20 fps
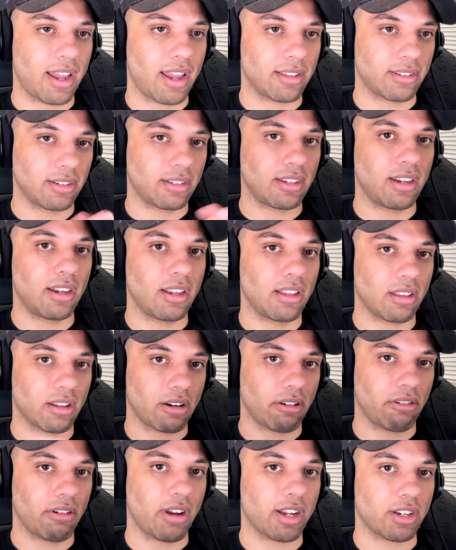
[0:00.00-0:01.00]
entity in the
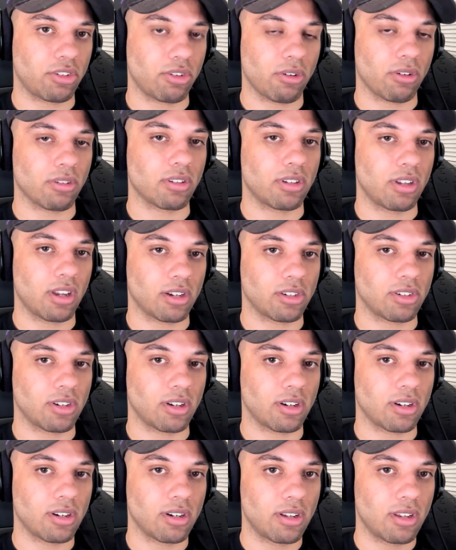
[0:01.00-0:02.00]
correct
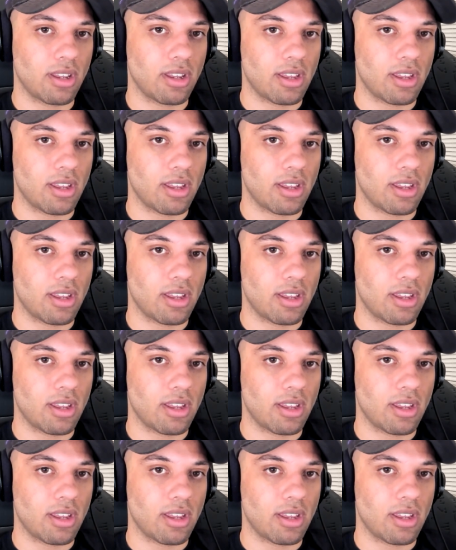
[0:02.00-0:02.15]
jurisdiction.